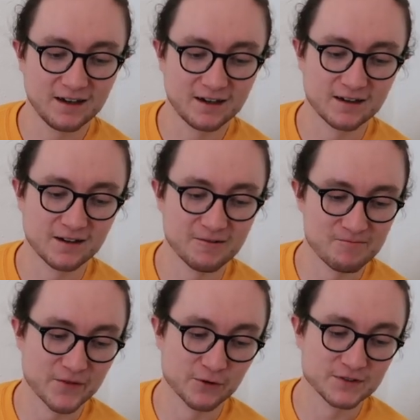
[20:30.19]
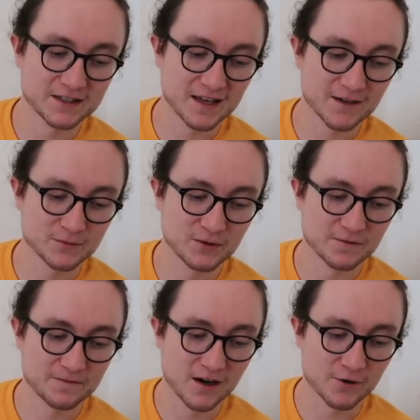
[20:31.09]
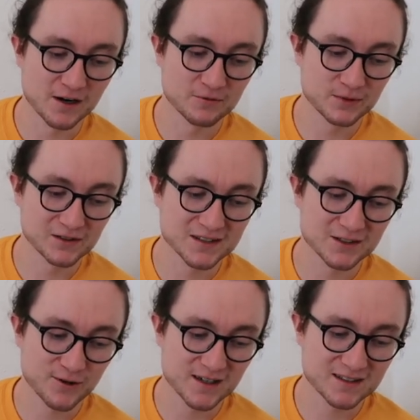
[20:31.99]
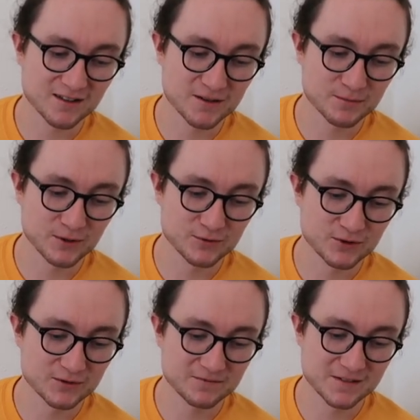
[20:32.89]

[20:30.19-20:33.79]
um, obviously they have to put the fire out because it creates light pollution